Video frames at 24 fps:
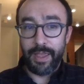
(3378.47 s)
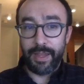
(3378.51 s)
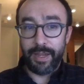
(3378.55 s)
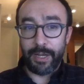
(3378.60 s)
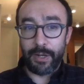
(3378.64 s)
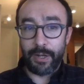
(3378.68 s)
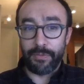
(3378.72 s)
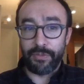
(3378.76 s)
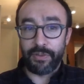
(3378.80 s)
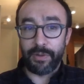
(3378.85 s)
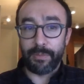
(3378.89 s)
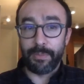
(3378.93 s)

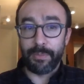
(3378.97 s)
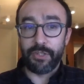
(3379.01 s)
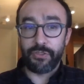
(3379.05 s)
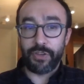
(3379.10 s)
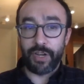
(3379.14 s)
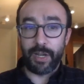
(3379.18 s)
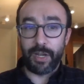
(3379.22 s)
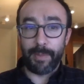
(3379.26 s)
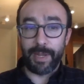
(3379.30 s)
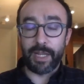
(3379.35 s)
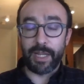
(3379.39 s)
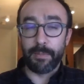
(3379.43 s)
You know, if somebody's
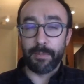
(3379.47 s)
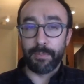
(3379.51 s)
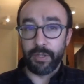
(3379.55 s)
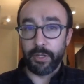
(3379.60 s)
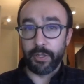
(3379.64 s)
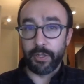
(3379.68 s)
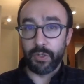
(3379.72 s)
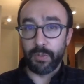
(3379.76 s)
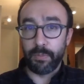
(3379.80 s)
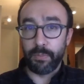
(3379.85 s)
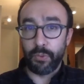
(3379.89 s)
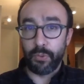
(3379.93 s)
trying to make a
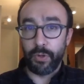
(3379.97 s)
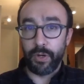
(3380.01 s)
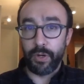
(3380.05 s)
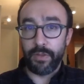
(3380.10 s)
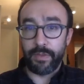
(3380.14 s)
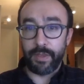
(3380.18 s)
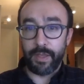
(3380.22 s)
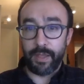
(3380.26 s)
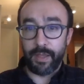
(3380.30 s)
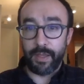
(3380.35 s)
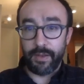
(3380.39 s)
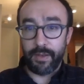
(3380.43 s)
political
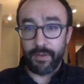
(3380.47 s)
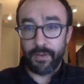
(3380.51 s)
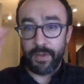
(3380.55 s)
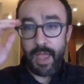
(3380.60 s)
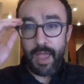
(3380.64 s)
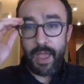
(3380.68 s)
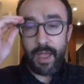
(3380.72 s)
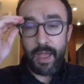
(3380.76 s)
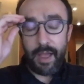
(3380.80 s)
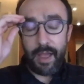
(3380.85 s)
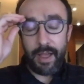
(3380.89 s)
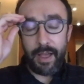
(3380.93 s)
point, then
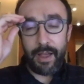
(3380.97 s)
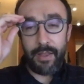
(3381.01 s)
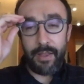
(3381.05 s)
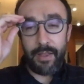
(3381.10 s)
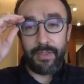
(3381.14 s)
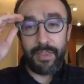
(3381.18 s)
uh,